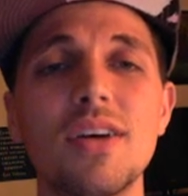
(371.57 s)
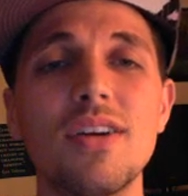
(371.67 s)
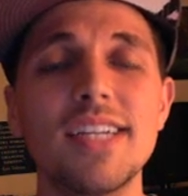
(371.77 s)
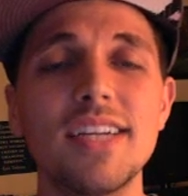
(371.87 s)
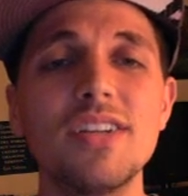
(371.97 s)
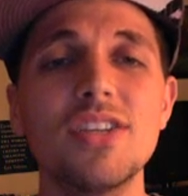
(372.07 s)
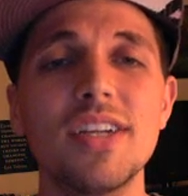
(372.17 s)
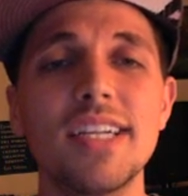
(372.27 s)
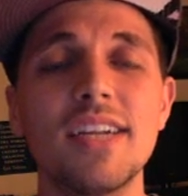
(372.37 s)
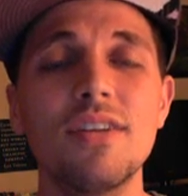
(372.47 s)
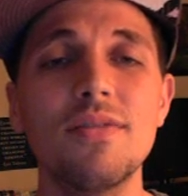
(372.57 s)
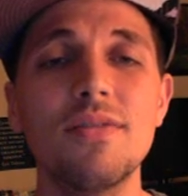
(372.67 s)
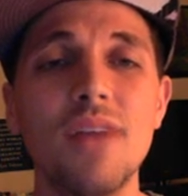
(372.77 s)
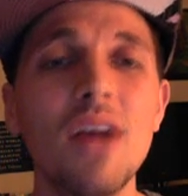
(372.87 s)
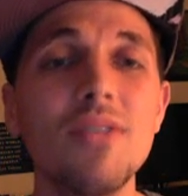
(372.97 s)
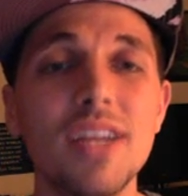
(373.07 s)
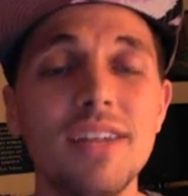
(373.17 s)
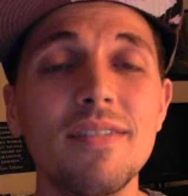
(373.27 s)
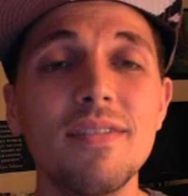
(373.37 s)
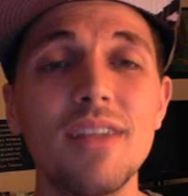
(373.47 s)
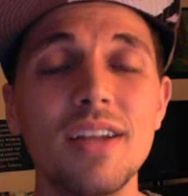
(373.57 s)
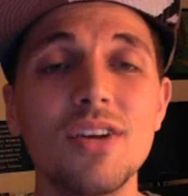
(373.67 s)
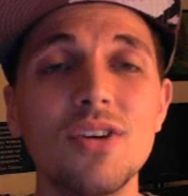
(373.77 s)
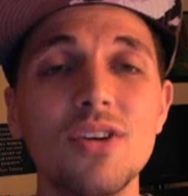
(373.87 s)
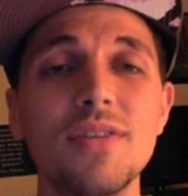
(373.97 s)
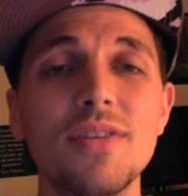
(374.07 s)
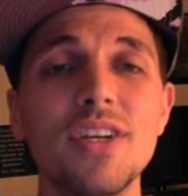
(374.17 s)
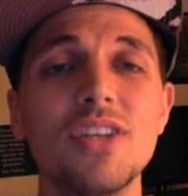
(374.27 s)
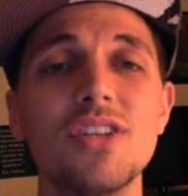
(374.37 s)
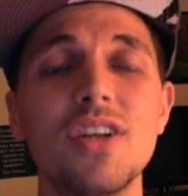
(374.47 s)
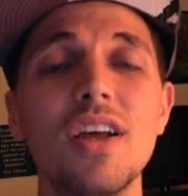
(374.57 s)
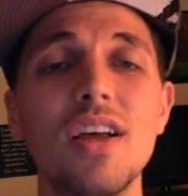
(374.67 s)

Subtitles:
carcinogens that are found in cooked fish.